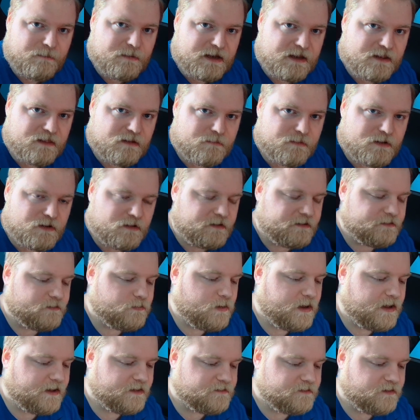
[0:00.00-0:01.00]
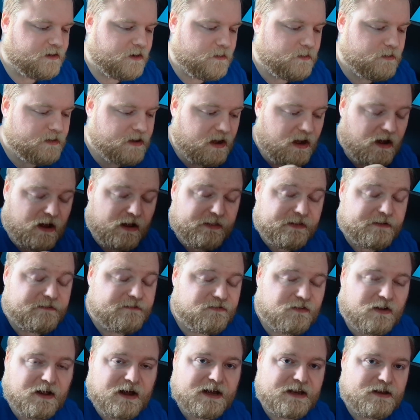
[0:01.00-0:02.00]
in the middle as well, so on the
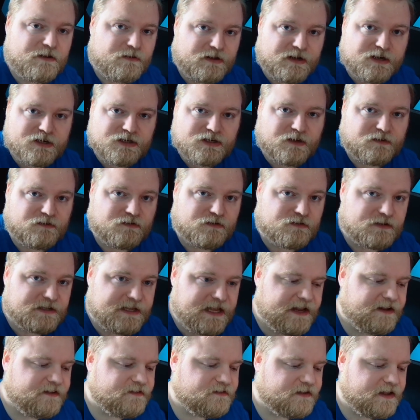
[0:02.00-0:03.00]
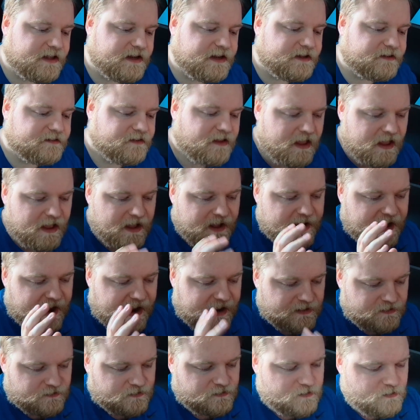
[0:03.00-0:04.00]
fly, you can adjust your gain settings.
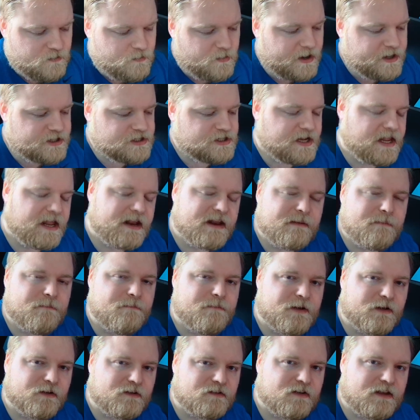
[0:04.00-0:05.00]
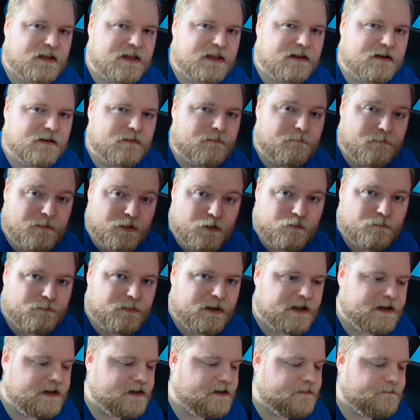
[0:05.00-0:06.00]
I do wish it had a built-in mute
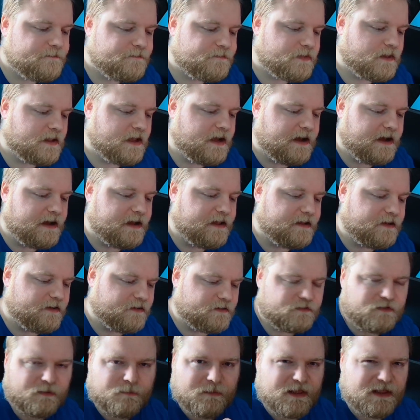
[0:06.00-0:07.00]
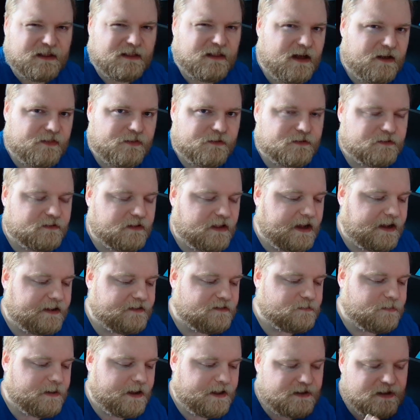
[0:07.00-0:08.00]
button or something along those
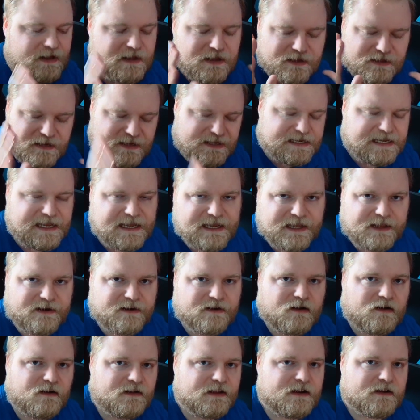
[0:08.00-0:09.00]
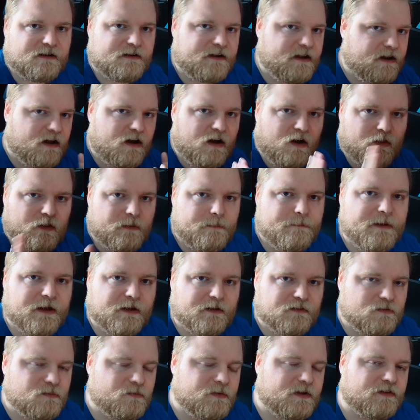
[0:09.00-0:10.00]
lines, but you can't get it all here. Not all the
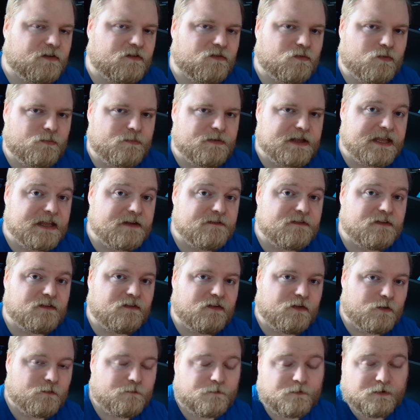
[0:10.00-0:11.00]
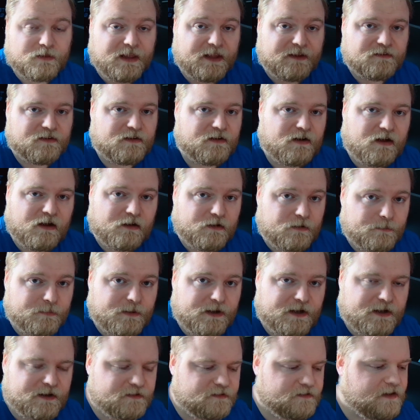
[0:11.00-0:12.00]
bells and whistles will be given to you for less than
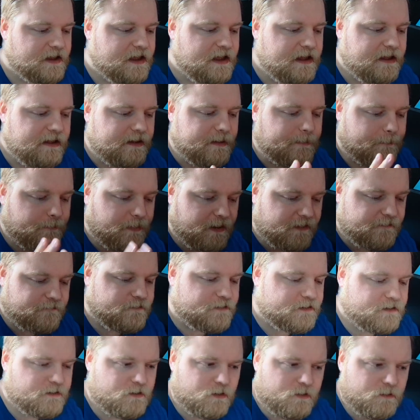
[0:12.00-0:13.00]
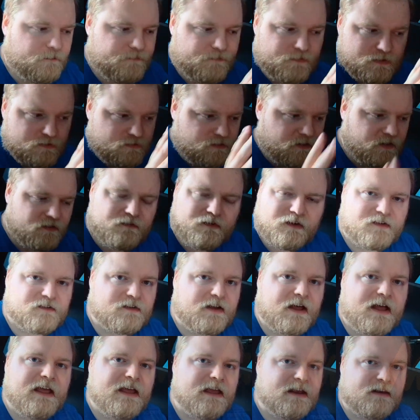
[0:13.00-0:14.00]
$100. But for just
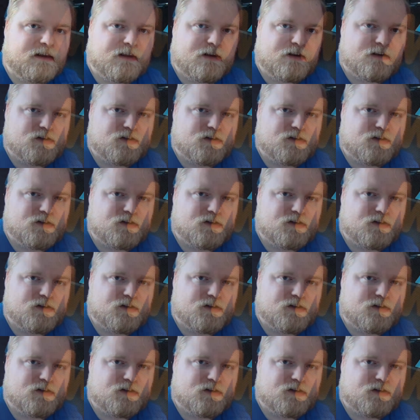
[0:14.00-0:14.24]
design in